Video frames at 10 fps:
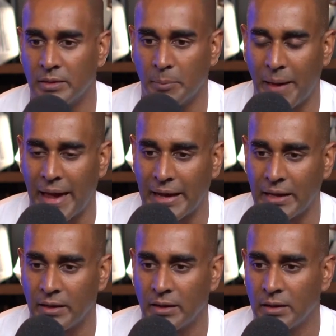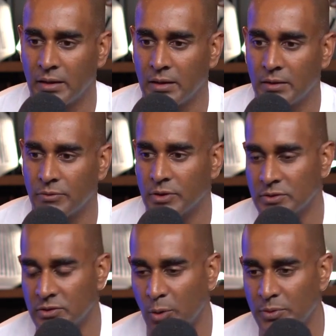the pain
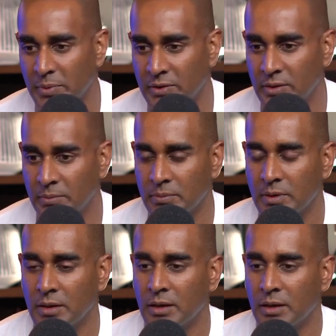versus the optimism.